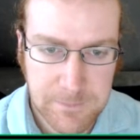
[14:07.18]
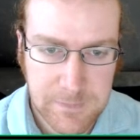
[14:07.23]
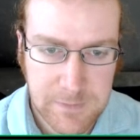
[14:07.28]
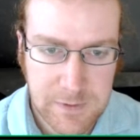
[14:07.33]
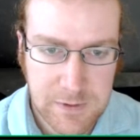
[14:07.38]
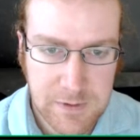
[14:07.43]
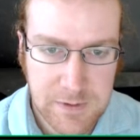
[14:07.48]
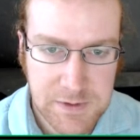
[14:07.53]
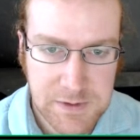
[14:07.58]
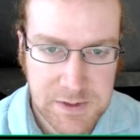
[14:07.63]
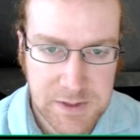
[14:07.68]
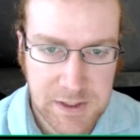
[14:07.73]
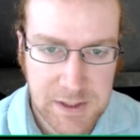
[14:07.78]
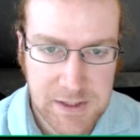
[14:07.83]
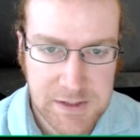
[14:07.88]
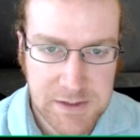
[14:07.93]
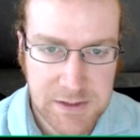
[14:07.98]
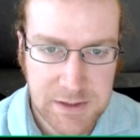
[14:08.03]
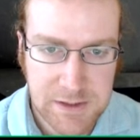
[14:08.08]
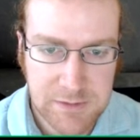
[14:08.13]
And then this thing
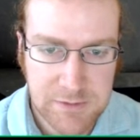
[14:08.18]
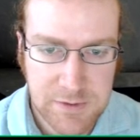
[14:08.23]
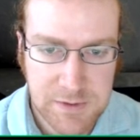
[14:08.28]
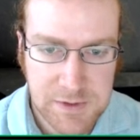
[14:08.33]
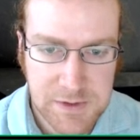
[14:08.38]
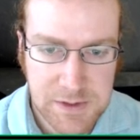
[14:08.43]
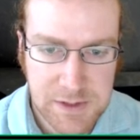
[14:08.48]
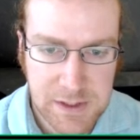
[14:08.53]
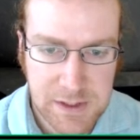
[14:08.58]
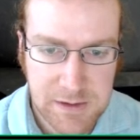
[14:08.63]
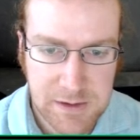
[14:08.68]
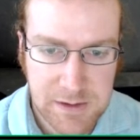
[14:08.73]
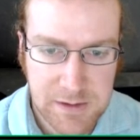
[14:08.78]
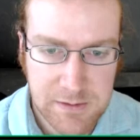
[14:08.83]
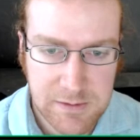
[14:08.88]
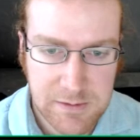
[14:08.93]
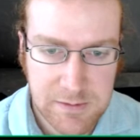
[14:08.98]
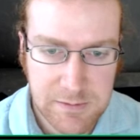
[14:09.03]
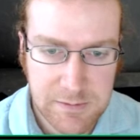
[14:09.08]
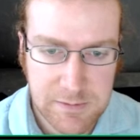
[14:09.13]
has to live versus that
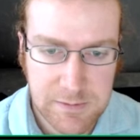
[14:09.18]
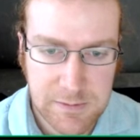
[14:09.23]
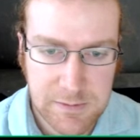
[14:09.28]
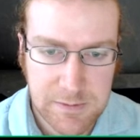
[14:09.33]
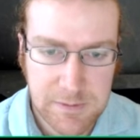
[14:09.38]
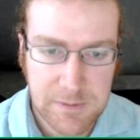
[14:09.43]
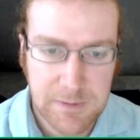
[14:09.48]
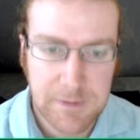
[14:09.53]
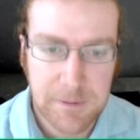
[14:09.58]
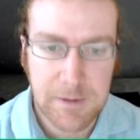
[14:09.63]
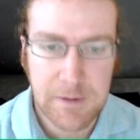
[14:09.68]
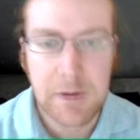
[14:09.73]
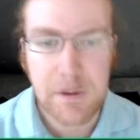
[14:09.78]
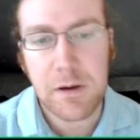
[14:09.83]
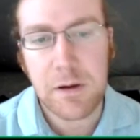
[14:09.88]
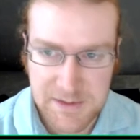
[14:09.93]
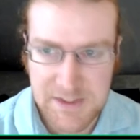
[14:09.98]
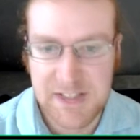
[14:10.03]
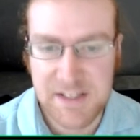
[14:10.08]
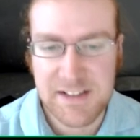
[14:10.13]
thing.
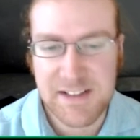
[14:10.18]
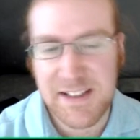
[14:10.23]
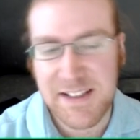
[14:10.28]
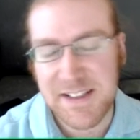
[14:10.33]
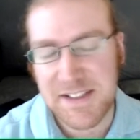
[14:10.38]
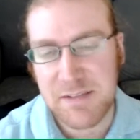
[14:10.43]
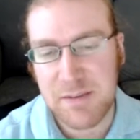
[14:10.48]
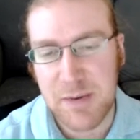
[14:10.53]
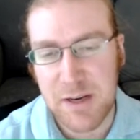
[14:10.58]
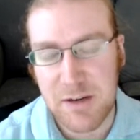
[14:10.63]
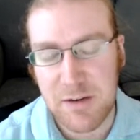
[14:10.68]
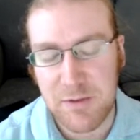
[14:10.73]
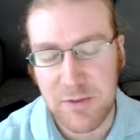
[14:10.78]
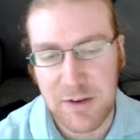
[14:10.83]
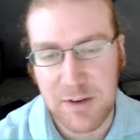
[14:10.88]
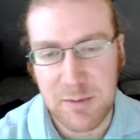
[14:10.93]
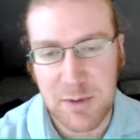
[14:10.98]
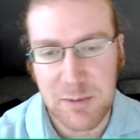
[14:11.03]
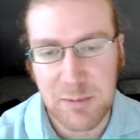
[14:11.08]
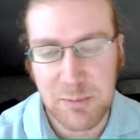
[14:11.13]
See, that's the
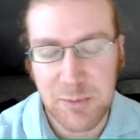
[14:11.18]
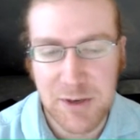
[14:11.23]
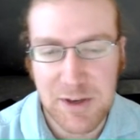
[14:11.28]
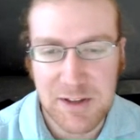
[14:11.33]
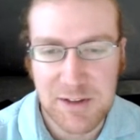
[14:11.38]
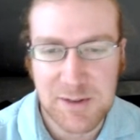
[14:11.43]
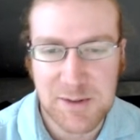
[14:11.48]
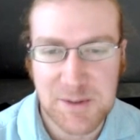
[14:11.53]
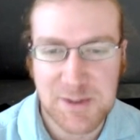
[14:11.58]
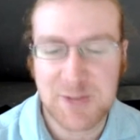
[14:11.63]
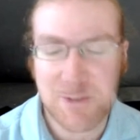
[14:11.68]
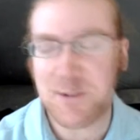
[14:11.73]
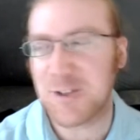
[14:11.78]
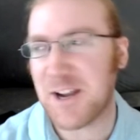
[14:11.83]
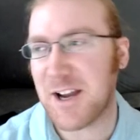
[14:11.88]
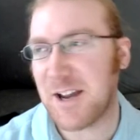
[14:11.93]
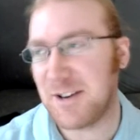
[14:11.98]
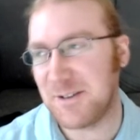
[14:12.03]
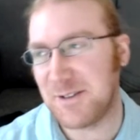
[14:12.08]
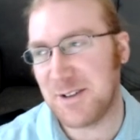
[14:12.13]
benefit about putting those
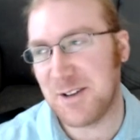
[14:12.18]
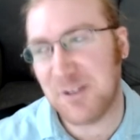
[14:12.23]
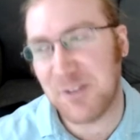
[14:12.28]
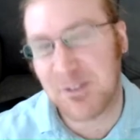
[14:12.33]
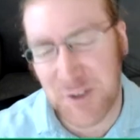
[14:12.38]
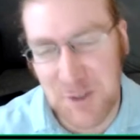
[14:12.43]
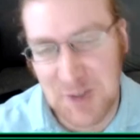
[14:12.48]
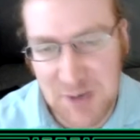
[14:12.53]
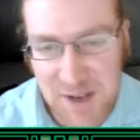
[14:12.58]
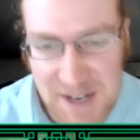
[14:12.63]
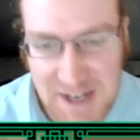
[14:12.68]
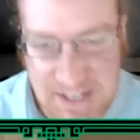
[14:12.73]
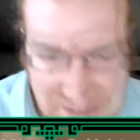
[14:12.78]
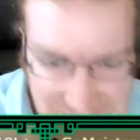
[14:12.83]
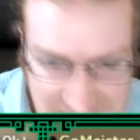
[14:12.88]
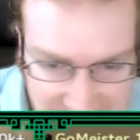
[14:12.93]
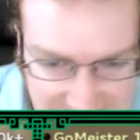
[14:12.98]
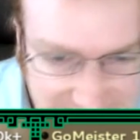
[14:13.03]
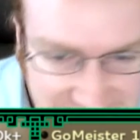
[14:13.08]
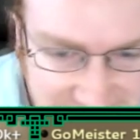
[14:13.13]
shadows in for you
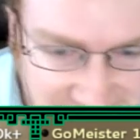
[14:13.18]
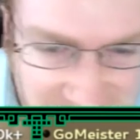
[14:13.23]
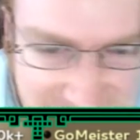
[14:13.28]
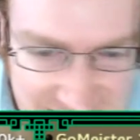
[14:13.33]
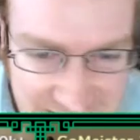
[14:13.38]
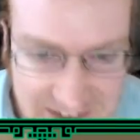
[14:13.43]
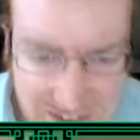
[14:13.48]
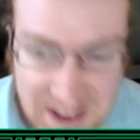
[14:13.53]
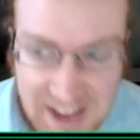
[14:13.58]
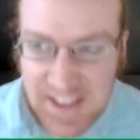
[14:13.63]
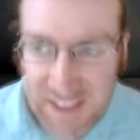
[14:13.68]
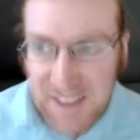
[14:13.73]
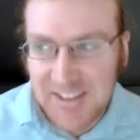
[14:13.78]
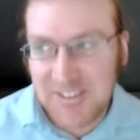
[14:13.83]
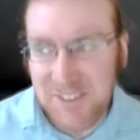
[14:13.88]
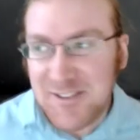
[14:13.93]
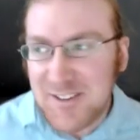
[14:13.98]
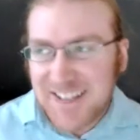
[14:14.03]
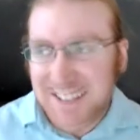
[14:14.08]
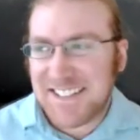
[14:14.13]
guys later, is that
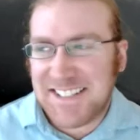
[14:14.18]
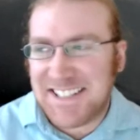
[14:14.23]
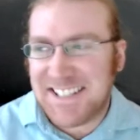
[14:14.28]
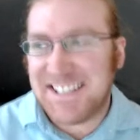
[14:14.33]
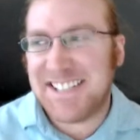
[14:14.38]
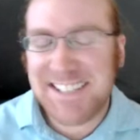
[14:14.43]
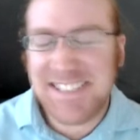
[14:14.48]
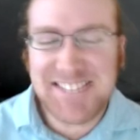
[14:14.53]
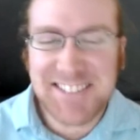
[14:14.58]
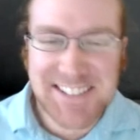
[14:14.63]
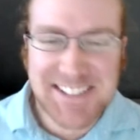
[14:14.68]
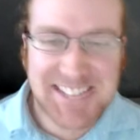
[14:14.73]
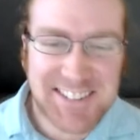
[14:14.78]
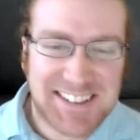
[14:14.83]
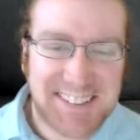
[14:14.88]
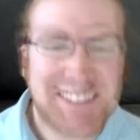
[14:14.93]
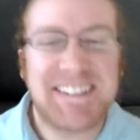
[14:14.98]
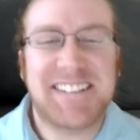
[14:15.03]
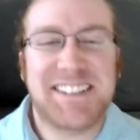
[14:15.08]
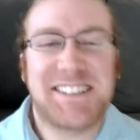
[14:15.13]
you guys can see what's
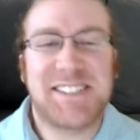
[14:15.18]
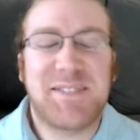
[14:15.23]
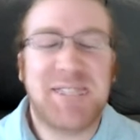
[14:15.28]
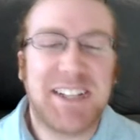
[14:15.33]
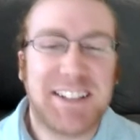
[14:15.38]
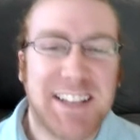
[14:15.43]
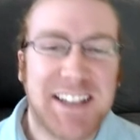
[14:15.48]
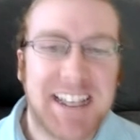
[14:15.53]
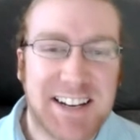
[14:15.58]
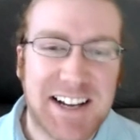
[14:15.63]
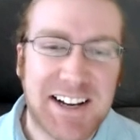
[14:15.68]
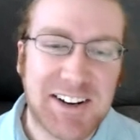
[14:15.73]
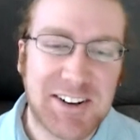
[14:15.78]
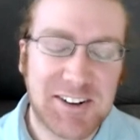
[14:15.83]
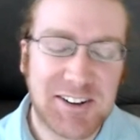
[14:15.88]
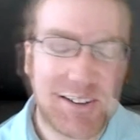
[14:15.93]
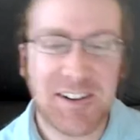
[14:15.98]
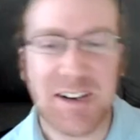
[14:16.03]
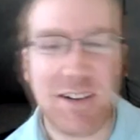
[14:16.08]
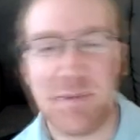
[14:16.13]
going on. So I'm going to lay it out
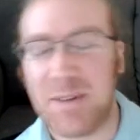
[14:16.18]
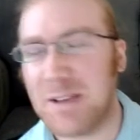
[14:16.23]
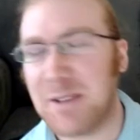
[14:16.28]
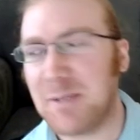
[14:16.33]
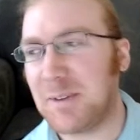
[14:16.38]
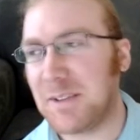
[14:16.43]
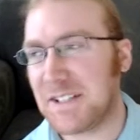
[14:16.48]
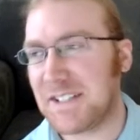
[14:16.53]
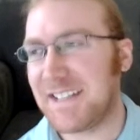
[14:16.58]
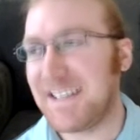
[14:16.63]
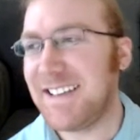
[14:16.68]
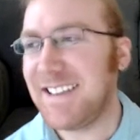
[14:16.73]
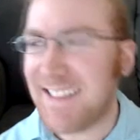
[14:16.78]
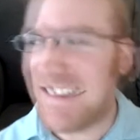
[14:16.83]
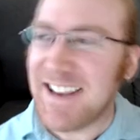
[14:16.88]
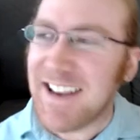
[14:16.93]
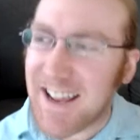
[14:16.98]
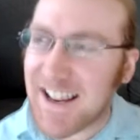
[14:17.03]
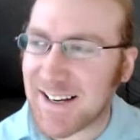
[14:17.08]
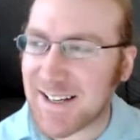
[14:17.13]
and you're going to be able to see
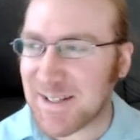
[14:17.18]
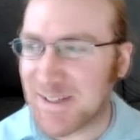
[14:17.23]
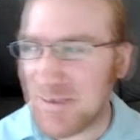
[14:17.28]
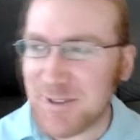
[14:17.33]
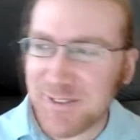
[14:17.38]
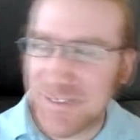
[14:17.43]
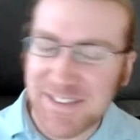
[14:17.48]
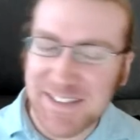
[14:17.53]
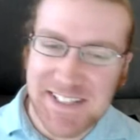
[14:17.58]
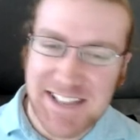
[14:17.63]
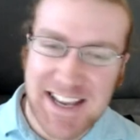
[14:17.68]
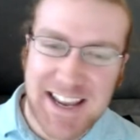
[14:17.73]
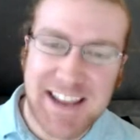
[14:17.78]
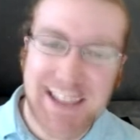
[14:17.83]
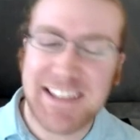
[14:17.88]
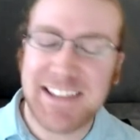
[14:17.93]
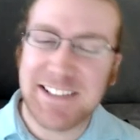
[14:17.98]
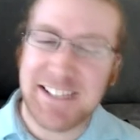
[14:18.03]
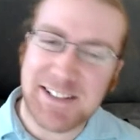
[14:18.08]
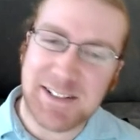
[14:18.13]
the next move and say,
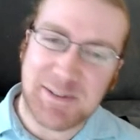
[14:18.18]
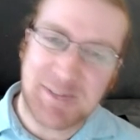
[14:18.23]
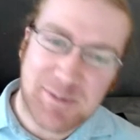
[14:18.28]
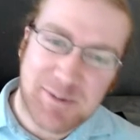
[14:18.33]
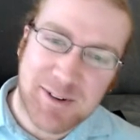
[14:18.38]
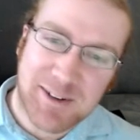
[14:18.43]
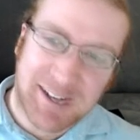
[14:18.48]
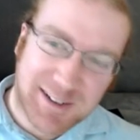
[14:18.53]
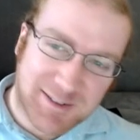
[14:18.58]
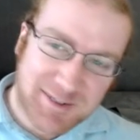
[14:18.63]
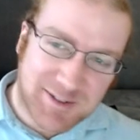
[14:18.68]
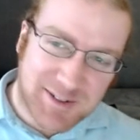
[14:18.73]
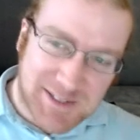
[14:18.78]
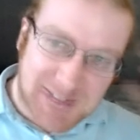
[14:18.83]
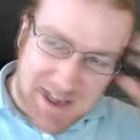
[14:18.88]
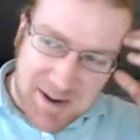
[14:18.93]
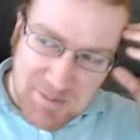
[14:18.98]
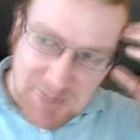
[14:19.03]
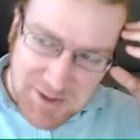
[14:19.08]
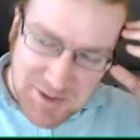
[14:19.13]
hey, that doesn't work, whereas
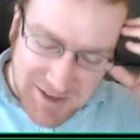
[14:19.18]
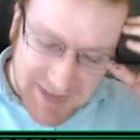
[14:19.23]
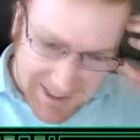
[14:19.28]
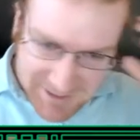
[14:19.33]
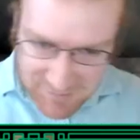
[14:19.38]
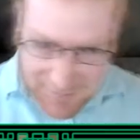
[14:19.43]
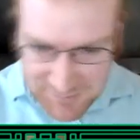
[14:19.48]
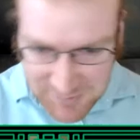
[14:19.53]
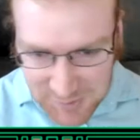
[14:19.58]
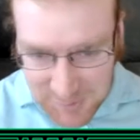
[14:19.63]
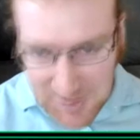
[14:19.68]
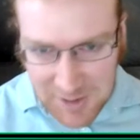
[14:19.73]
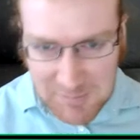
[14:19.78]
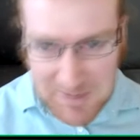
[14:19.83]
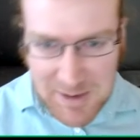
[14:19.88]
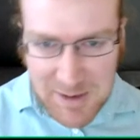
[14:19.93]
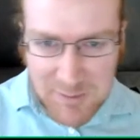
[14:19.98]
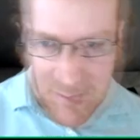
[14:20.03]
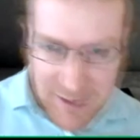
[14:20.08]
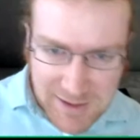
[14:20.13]
I'm doing it in floating
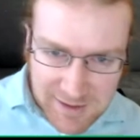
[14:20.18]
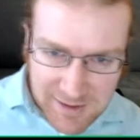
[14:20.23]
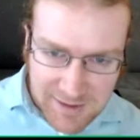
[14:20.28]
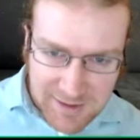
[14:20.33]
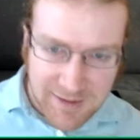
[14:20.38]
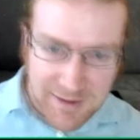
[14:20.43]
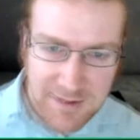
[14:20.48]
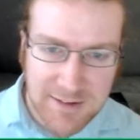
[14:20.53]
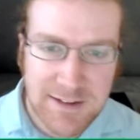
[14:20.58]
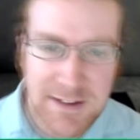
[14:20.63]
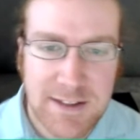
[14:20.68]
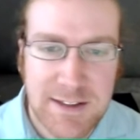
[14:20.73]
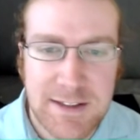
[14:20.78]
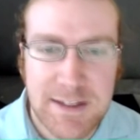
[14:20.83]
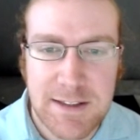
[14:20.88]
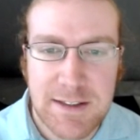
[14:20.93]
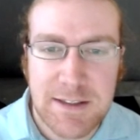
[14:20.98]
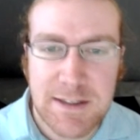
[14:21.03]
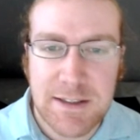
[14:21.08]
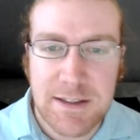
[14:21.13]
memory here.
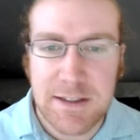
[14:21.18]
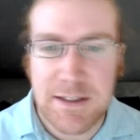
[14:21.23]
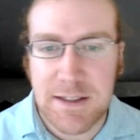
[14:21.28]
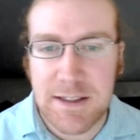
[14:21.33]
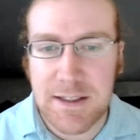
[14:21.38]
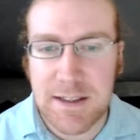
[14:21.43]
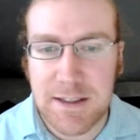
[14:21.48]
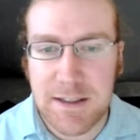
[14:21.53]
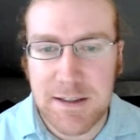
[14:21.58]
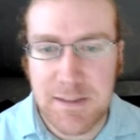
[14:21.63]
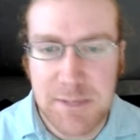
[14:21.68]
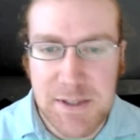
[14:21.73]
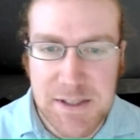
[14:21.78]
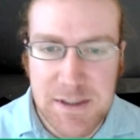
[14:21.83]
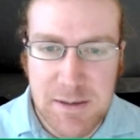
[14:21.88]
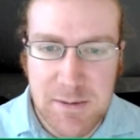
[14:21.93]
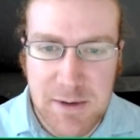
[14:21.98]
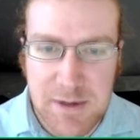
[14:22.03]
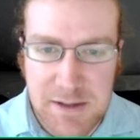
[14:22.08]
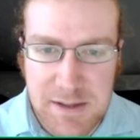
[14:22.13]
Is
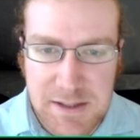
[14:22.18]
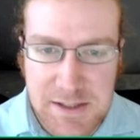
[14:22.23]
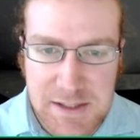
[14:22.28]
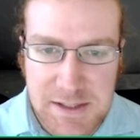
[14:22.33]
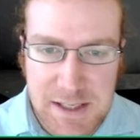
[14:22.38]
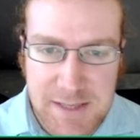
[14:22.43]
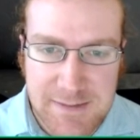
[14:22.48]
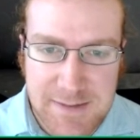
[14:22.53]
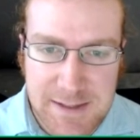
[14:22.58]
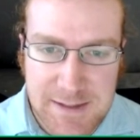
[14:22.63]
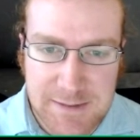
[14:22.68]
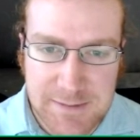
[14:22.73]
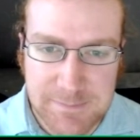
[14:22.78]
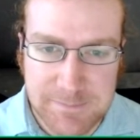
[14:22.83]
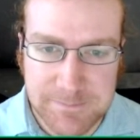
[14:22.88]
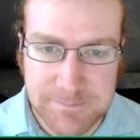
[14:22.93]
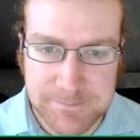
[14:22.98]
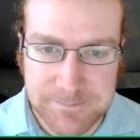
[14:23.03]
that worth it to save it?